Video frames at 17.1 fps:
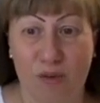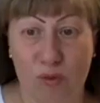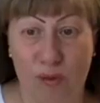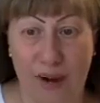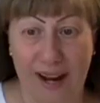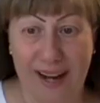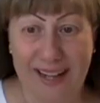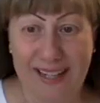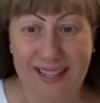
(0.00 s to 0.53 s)

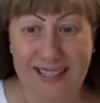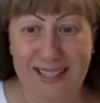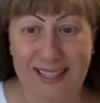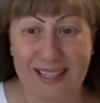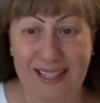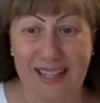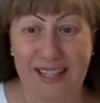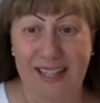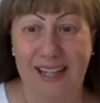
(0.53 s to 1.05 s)

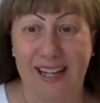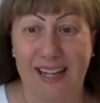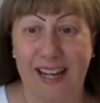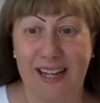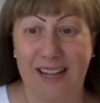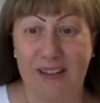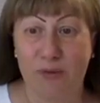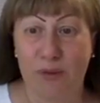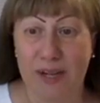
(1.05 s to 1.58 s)
Right?
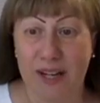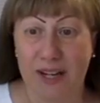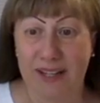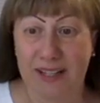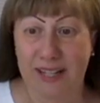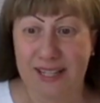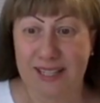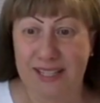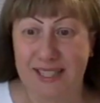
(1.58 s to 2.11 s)
And
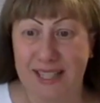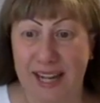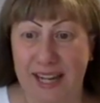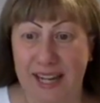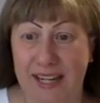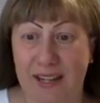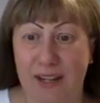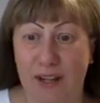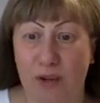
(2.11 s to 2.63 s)
Rihanna is
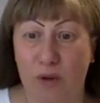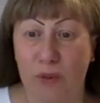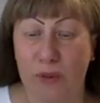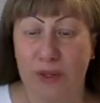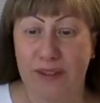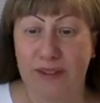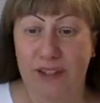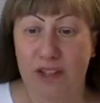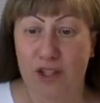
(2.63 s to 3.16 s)
saying,
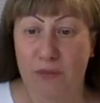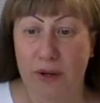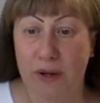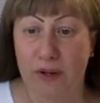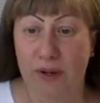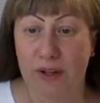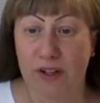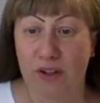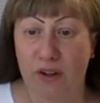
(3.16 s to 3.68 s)
we teach my
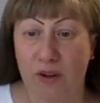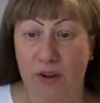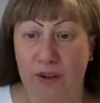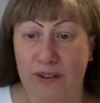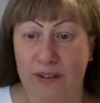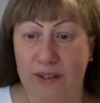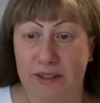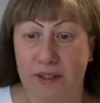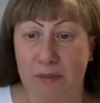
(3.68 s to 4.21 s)

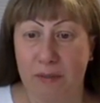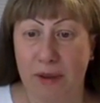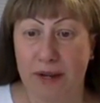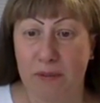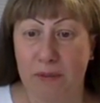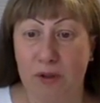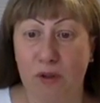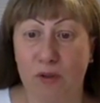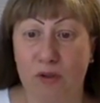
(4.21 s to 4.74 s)
granddaughter that the
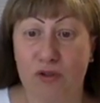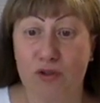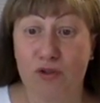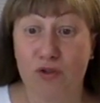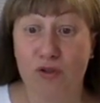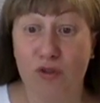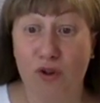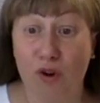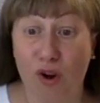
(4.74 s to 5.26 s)
body belongs
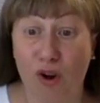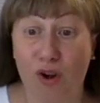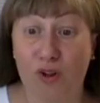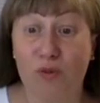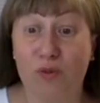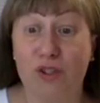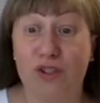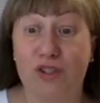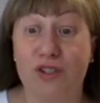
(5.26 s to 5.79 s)
to
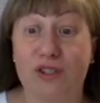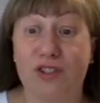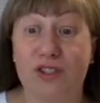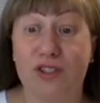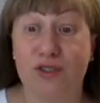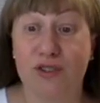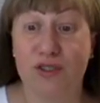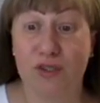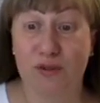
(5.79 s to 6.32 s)
God. We
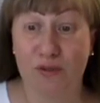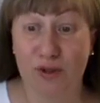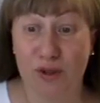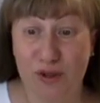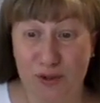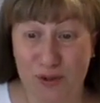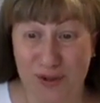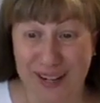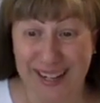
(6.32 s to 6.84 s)
just use it
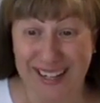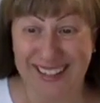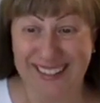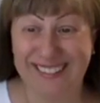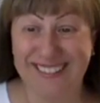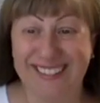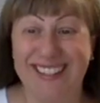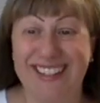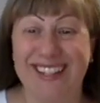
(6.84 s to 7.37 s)
for a
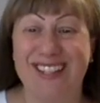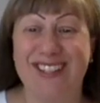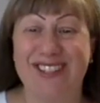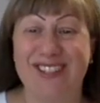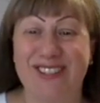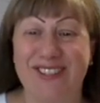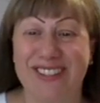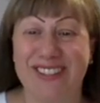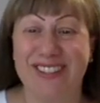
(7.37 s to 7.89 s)
while.
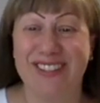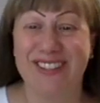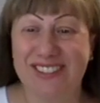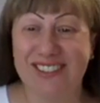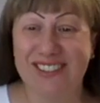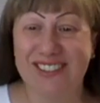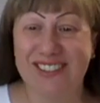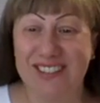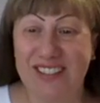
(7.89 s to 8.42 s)
So we
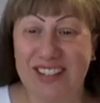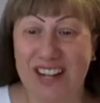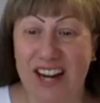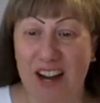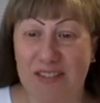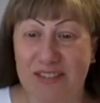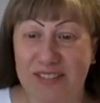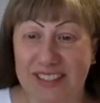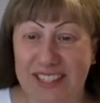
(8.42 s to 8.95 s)
need to look
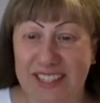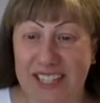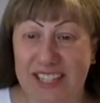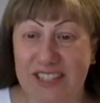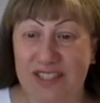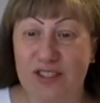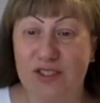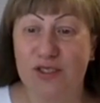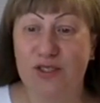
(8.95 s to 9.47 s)
after
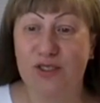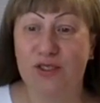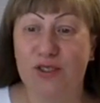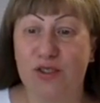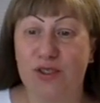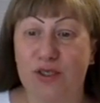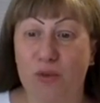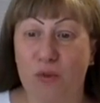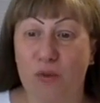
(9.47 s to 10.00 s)
it to
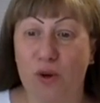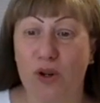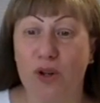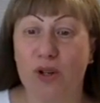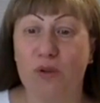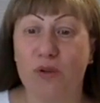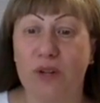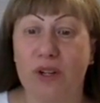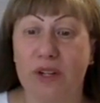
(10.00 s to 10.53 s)
do the
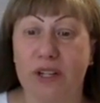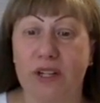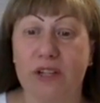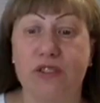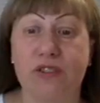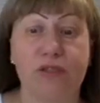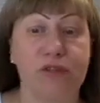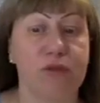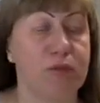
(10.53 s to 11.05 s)
work we are here
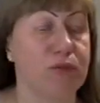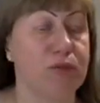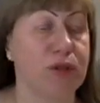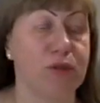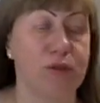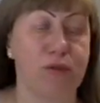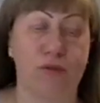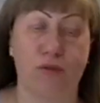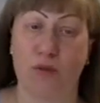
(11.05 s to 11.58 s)
to do.
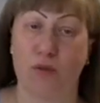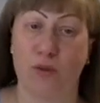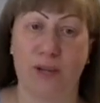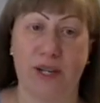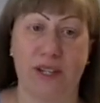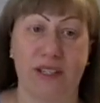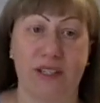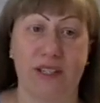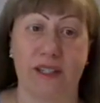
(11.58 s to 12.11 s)
Beautiful,
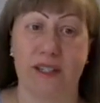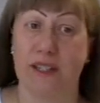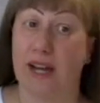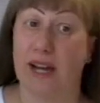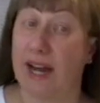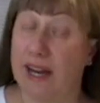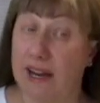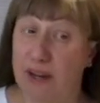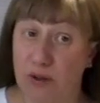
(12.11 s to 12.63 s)
Rihanna.
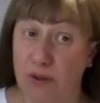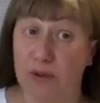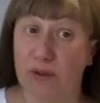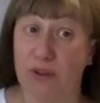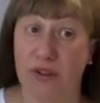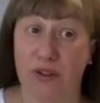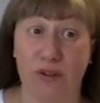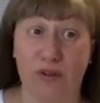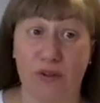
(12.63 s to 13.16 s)
I agree
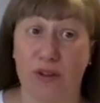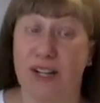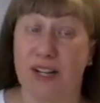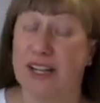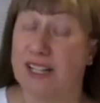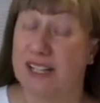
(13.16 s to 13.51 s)
with you.